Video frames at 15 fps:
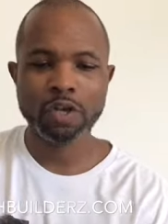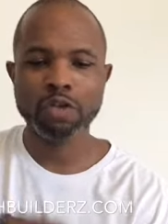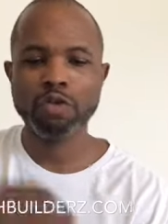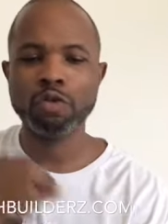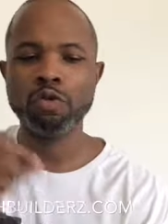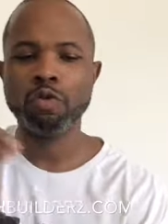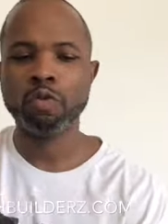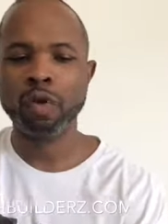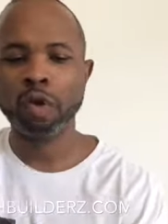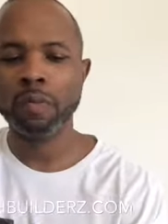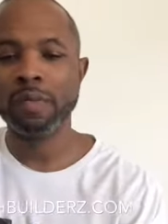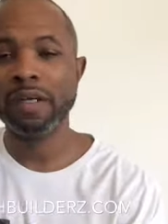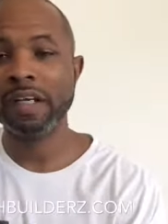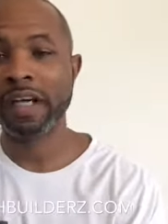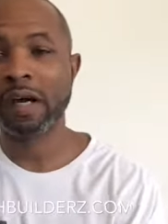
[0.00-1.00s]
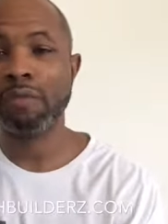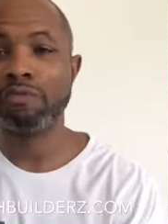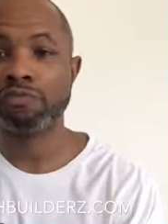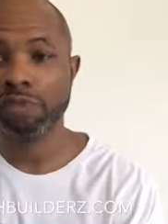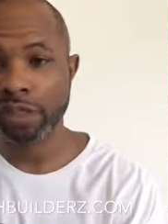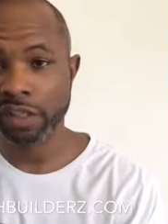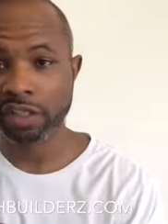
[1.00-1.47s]
you will
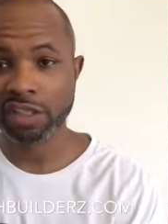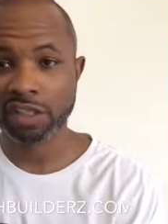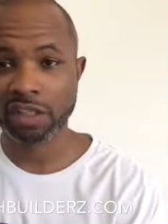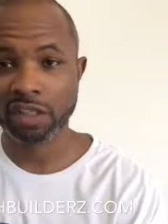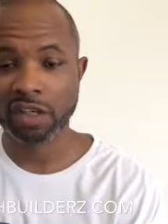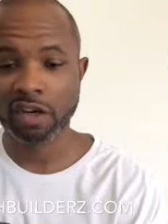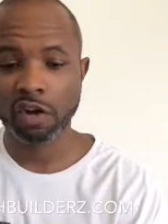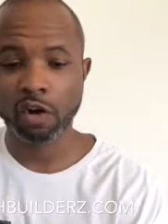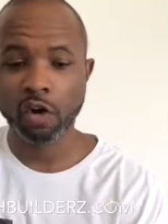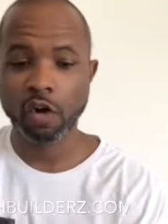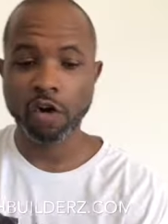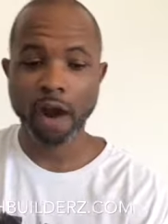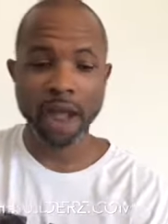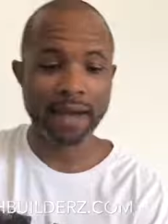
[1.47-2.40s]
become rich or